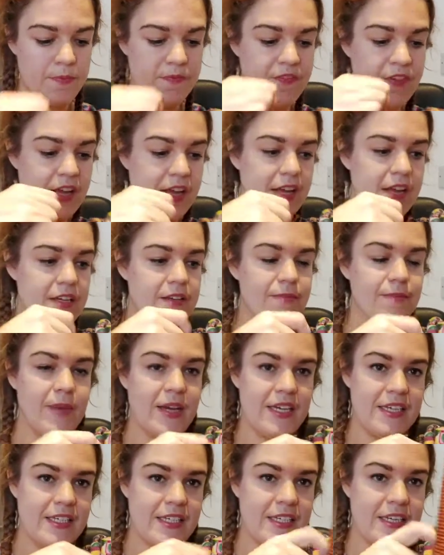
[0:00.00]
feed
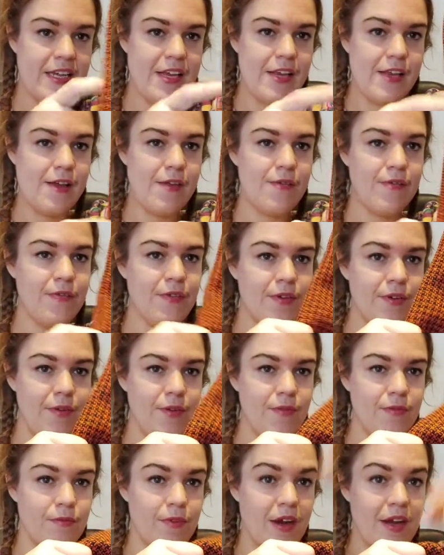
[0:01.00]
my sleeve
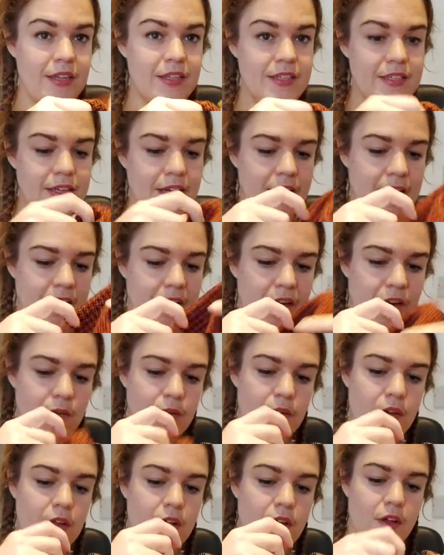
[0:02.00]
right side
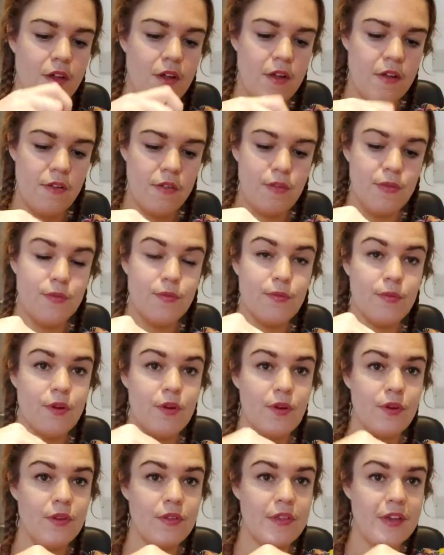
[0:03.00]
out
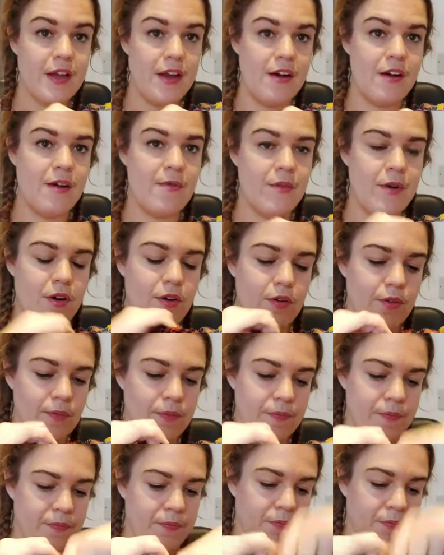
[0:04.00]
through the armhole.